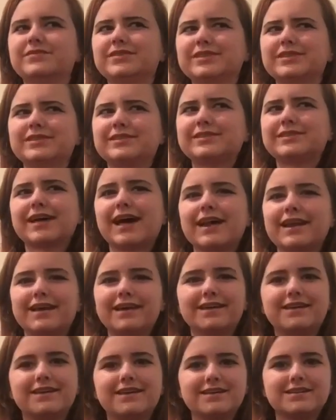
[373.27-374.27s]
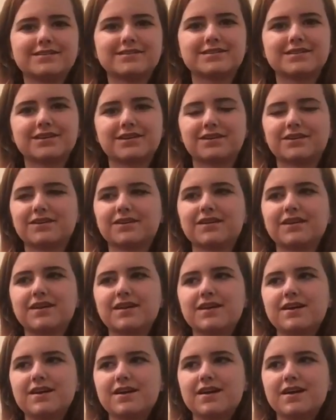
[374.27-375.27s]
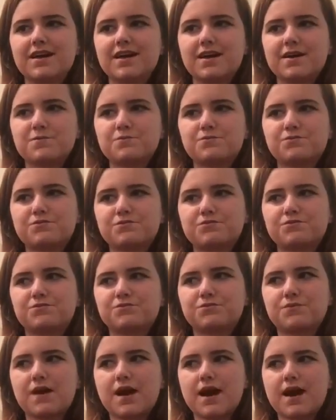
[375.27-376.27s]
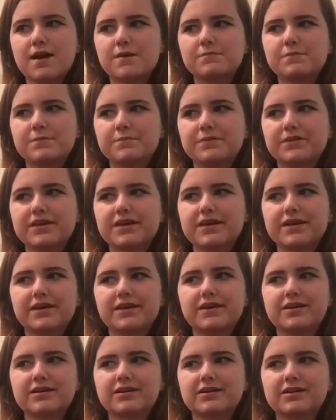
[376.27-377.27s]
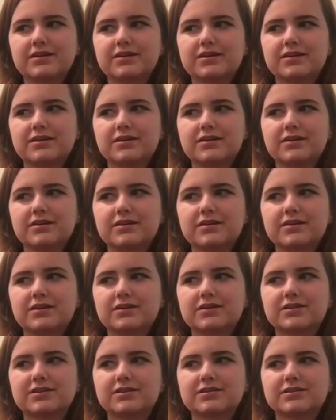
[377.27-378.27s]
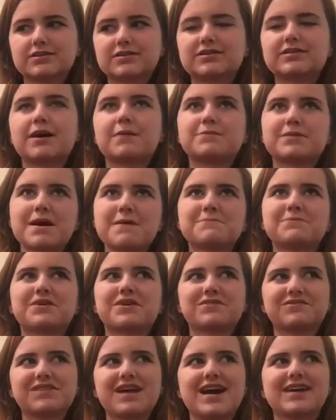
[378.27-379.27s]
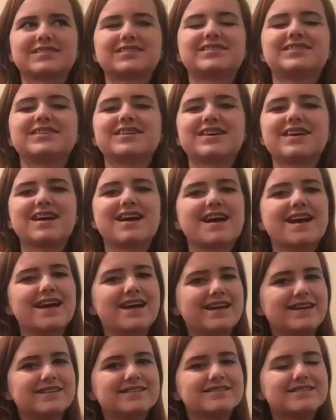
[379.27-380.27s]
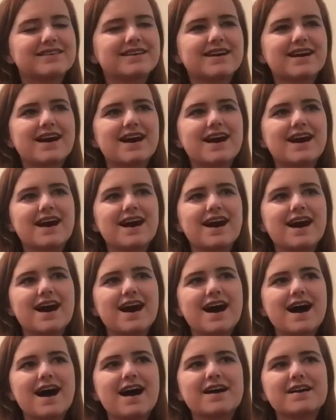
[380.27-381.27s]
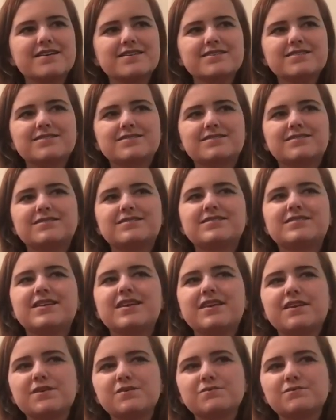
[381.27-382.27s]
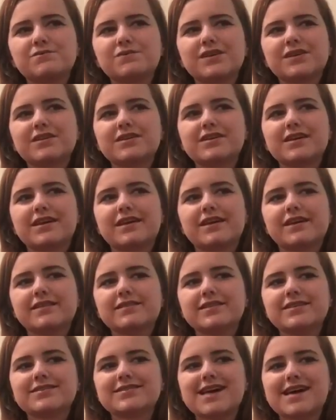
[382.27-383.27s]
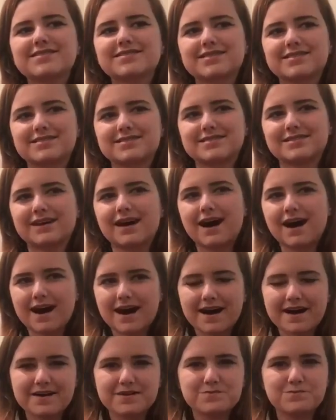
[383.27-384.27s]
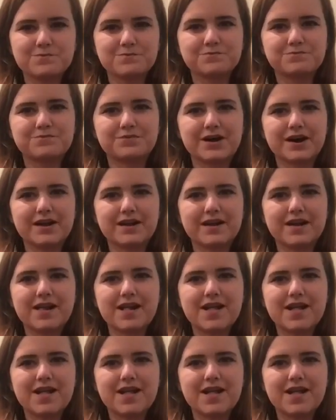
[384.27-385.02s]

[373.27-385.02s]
set in until probably September of last year, and I didn't really get this at the time, but